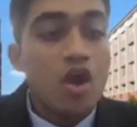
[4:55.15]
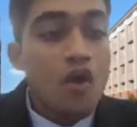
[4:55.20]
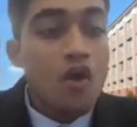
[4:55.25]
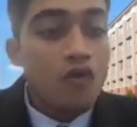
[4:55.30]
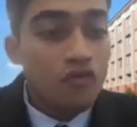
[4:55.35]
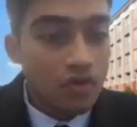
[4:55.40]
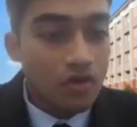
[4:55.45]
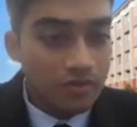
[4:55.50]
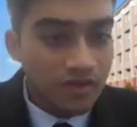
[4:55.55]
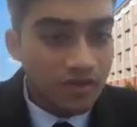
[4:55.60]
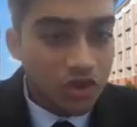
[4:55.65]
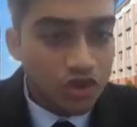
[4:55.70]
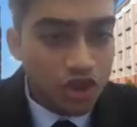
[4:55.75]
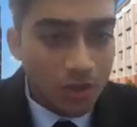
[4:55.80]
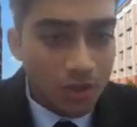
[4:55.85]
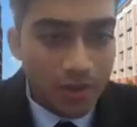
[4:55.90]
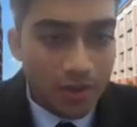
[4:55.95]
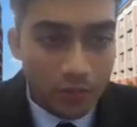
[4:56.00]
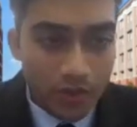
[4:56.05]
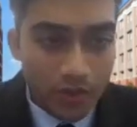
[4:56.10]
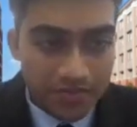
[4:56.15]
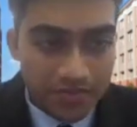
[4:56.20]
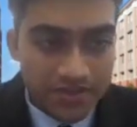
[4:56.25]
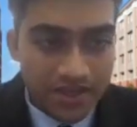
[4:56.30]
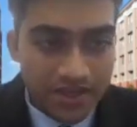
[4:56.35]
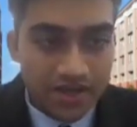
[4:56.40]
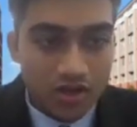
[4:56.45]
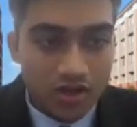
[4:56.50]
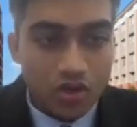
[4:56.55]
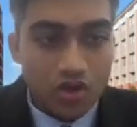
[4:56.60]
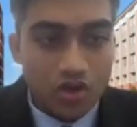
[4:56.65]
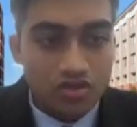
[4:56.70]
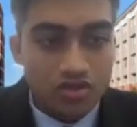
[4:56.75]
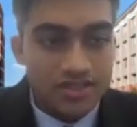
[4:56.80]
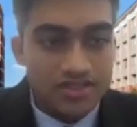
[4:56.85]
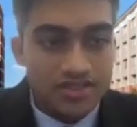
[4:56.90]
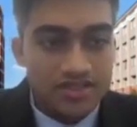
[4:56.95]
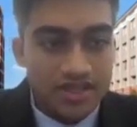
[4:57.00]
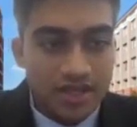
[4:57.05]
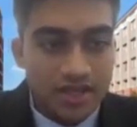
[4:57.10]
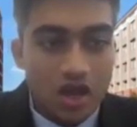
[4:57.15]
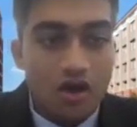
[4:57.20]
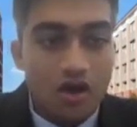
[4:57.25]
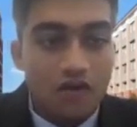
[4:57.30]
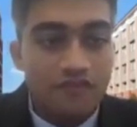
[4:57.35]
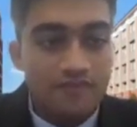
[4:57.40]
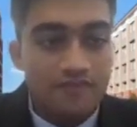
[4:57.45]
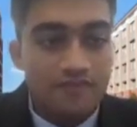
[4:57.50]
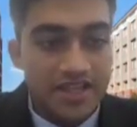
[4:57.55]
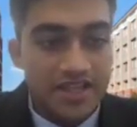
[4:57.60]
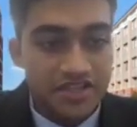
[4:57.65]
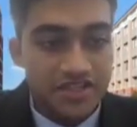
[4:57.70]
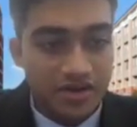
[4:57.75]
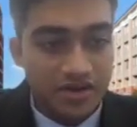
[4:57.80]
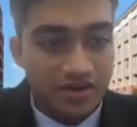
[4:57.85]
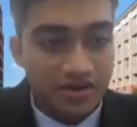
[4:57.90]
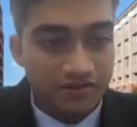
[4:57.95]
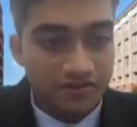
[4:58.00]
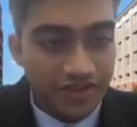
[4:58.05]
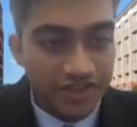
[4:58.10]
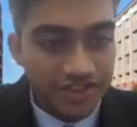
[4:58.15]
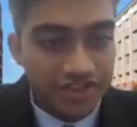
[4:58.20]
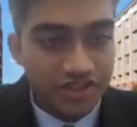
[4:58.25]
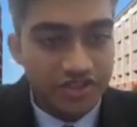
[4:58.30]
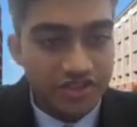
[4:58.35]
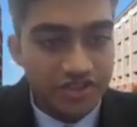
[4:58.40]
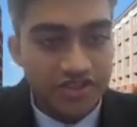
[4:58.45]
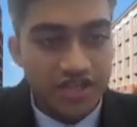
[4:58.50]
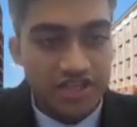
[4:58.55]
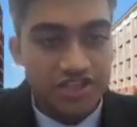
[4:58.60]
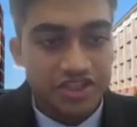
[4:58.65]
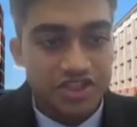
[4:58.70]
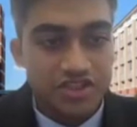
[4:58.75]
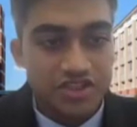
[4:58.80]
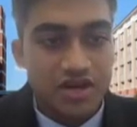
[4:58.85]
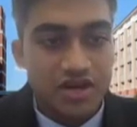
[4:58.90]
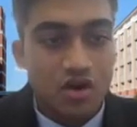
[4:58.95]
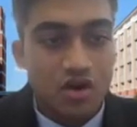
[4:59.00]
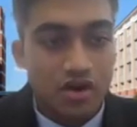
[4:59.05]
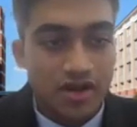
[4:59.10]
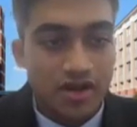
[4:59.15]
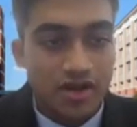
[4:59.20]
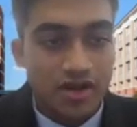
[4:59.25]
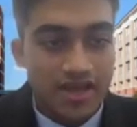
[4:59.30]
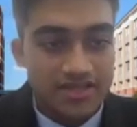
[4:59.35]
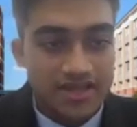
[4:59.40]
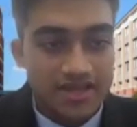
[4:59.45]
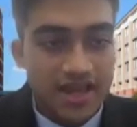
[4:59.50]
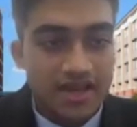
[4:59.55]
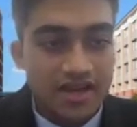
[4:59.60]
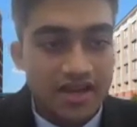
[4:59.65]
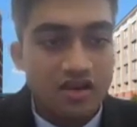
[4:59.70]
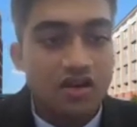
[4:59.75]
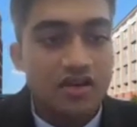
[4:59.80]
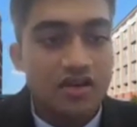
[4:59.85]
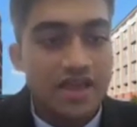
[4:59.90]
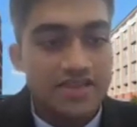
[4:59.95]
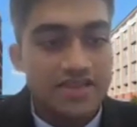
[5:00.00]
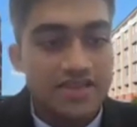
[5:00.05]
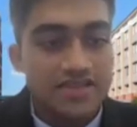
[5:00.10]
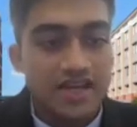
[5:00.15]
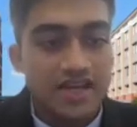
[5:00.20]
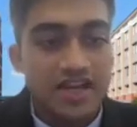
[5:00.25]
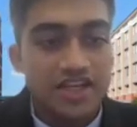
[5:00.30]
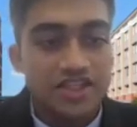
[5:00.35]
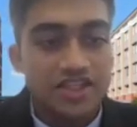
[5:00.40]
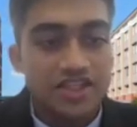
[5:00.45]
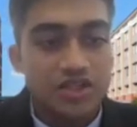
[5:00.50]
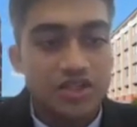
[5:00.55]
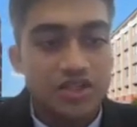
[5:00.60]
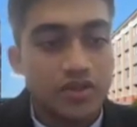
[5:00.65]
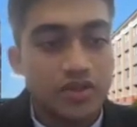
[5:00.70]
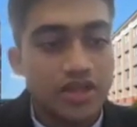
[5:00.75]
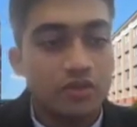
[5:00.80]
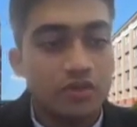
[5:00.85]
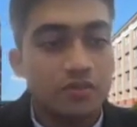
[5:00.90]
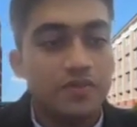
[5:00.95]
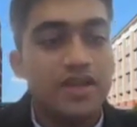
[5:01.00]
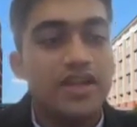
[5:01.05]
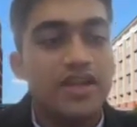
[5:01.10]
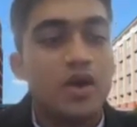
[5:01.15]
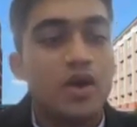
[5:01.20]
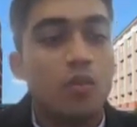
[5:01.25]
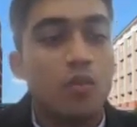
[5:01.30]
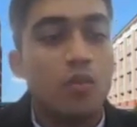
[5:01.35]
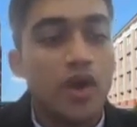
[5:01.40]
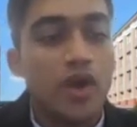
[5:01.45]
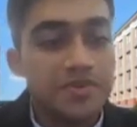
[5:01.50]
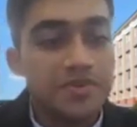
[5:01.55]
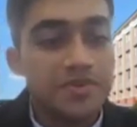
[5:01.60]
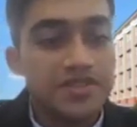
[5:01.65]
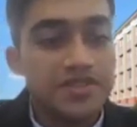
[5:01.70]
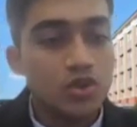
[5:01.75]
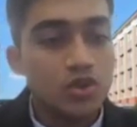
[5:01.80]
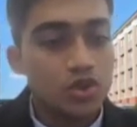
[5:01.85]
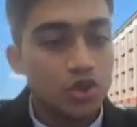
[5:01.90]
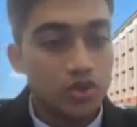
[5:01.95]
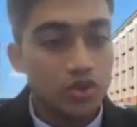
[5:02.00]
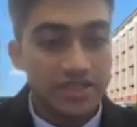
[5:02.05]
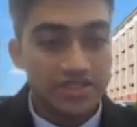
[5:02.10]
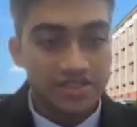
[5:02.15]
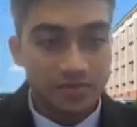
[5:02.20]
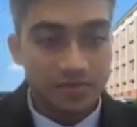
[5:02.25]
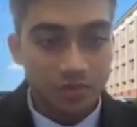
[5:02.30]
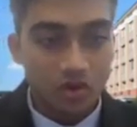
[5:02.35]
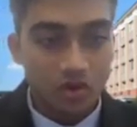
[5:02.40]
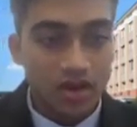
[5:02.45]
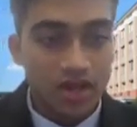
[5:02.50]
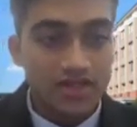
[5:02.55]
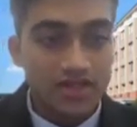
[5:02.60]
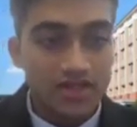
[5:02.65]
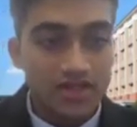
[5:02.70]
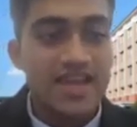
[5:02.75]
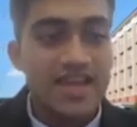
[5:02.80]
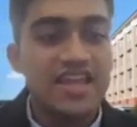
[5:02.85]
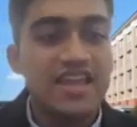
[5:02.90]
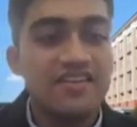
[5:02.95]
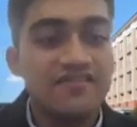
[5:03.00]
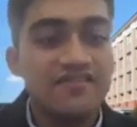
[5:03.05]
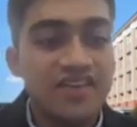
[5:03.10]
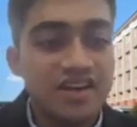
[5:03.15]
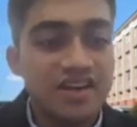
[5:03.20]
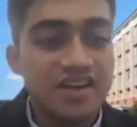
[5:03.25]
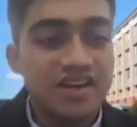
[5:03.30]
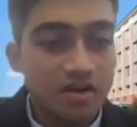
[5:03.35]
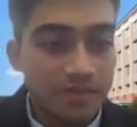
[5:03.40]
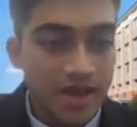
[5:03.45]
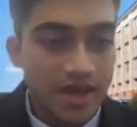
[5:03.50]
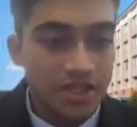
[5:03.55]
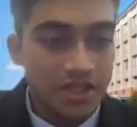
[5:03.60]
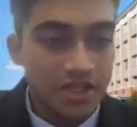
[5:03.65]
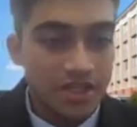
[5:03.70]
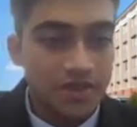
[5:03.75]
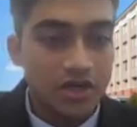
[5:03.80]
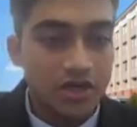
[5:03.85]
from the ShopUp website, consisting of managerial features such as an organized catalog as collections without building a website to showcase the products, and inventory management